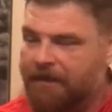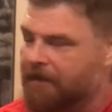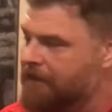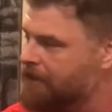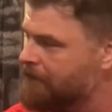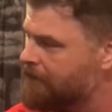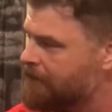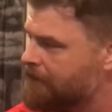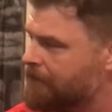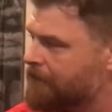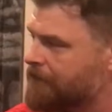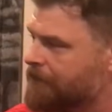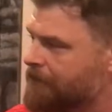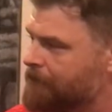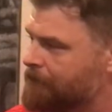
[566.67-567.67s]

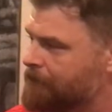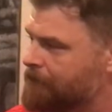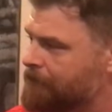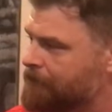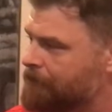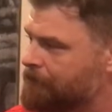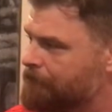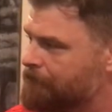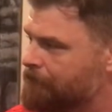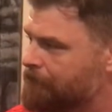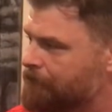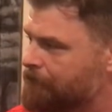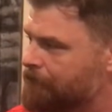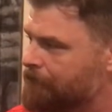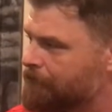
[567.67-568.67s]

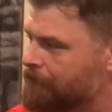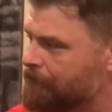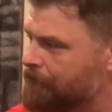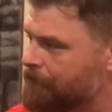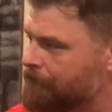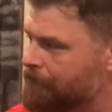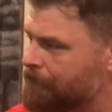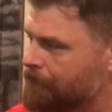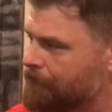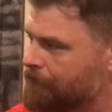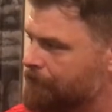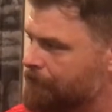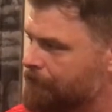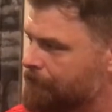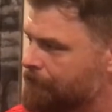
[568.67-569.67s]

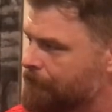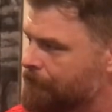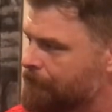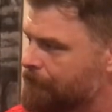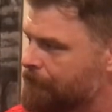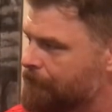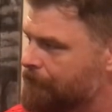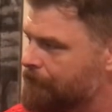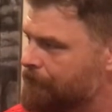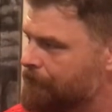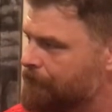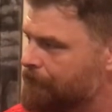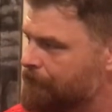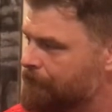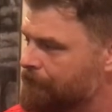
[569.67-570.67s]

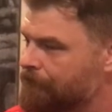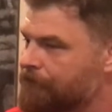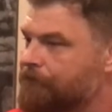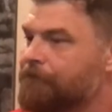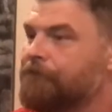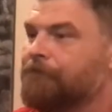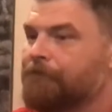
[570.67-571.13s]
(silent)